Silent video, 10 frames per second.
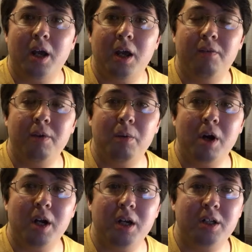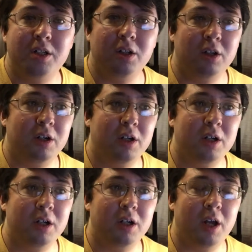if
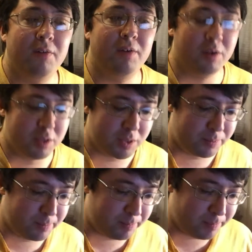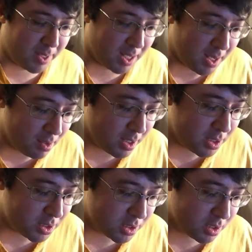you speak
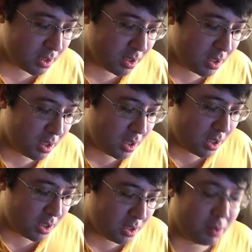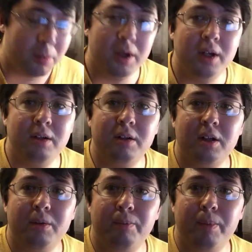English, you would
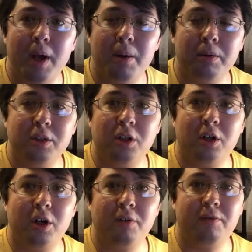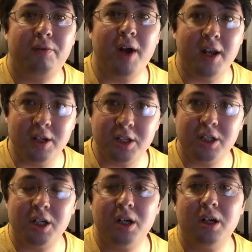be able to learn French